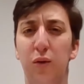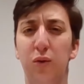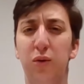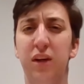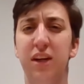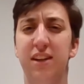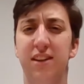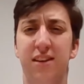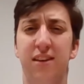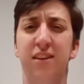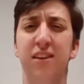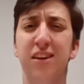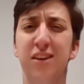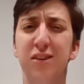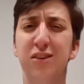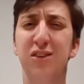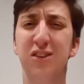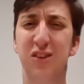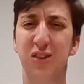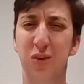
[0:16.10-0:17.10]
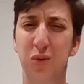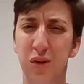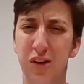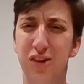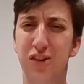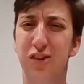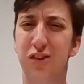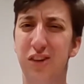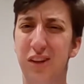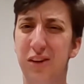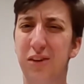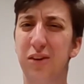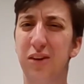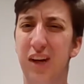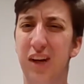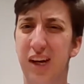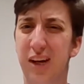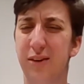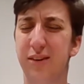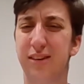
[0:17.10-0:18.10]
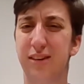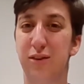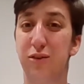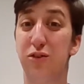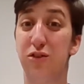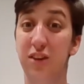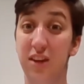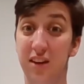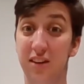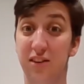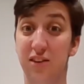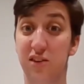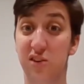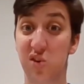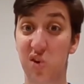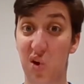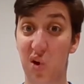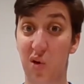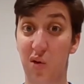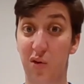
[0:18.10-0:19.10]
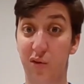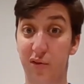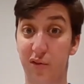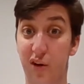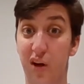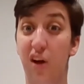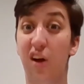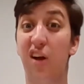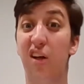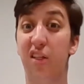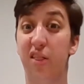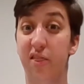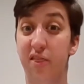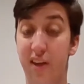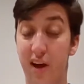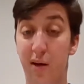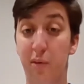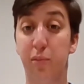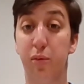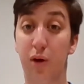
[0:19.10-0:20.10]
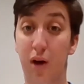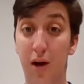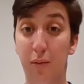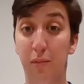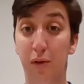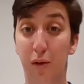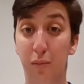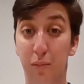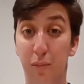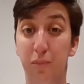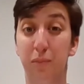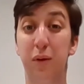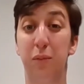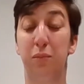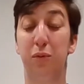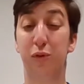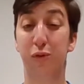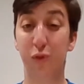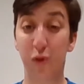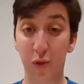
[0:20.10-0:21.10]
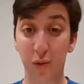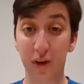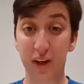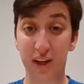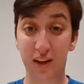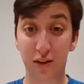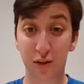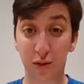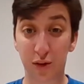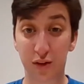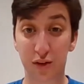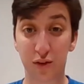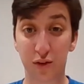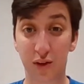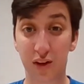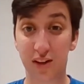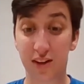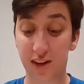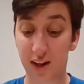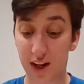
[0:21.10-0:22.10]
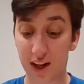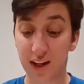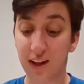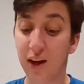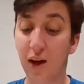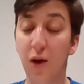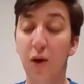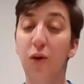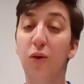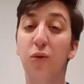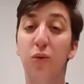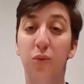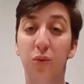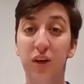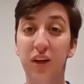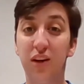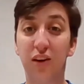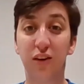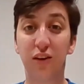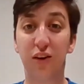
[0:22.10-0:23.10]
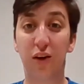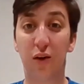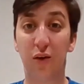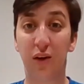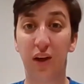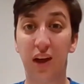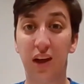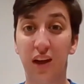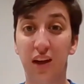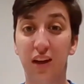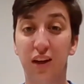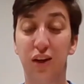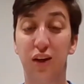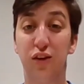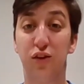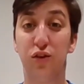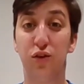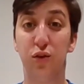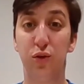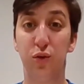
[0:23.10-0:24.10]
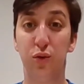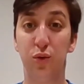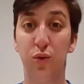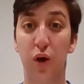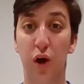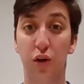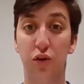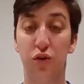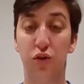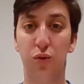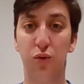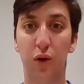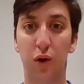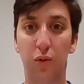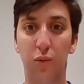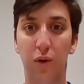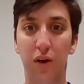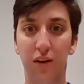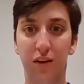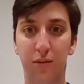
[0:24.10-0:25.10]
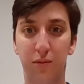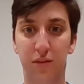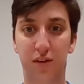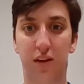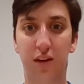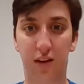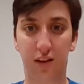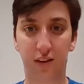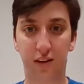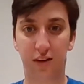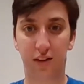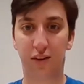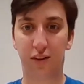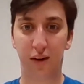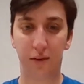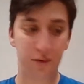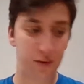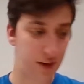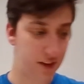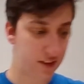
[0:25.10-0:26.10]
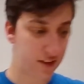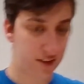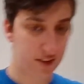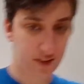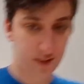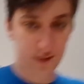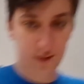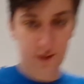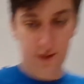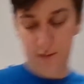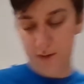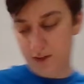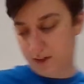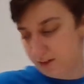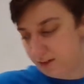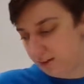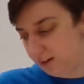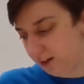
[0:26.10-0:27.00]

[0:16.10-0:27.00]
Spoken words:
who gets a little squished in her house, so she has to solve that problem. But before we get to our story today, we are going to do our welcome song. All right, friends? So I'm going to